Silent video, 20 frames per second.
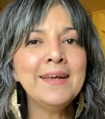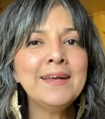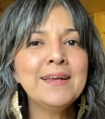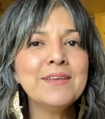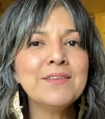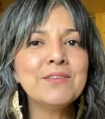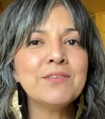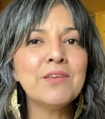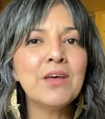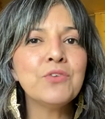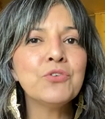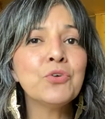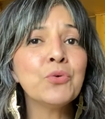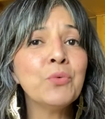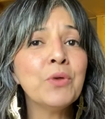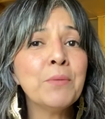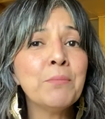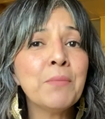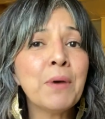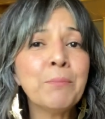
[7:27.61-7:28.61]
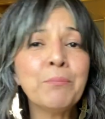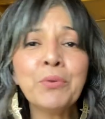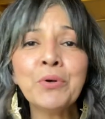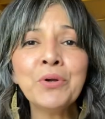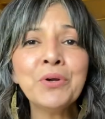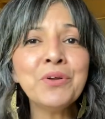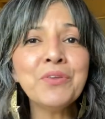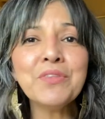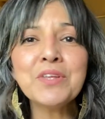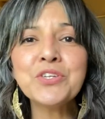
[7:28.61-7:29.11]
is to
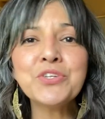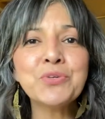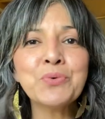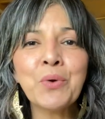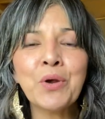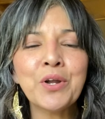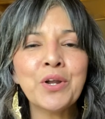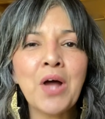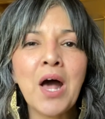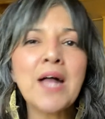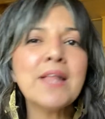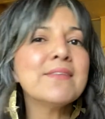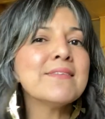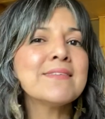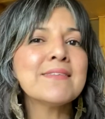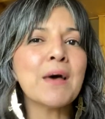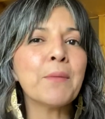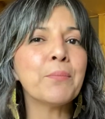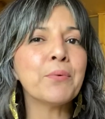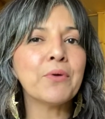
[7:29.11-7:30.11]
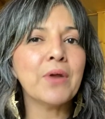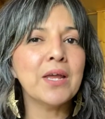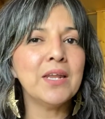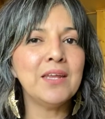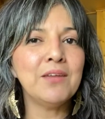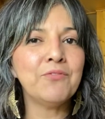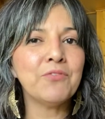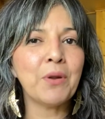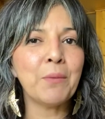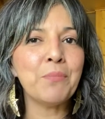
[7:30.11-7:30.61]
remember that you are not
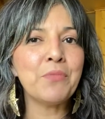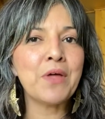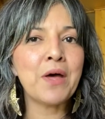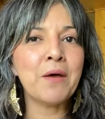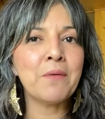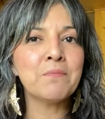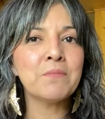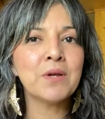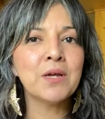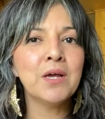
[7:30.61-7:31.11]
separated from them.